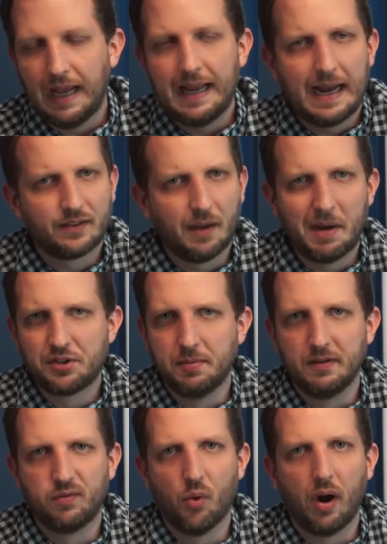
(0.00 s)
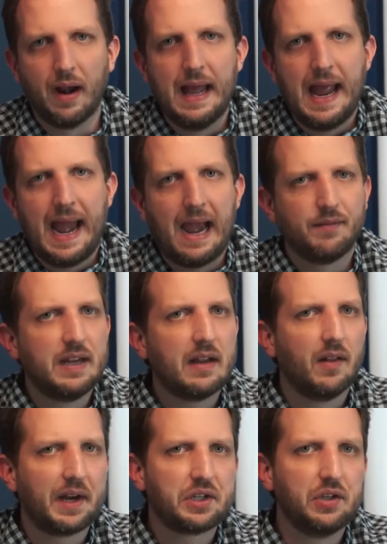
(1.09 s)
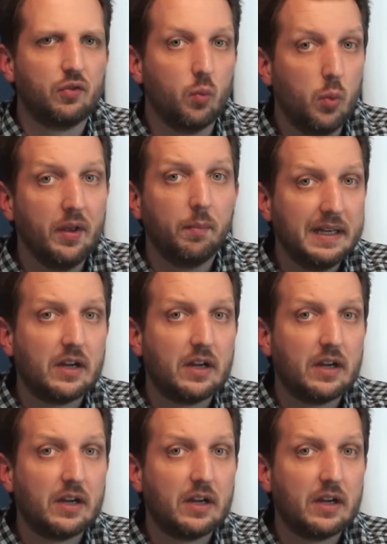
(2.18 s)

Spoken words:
as I mentioned before, Afni Collections will be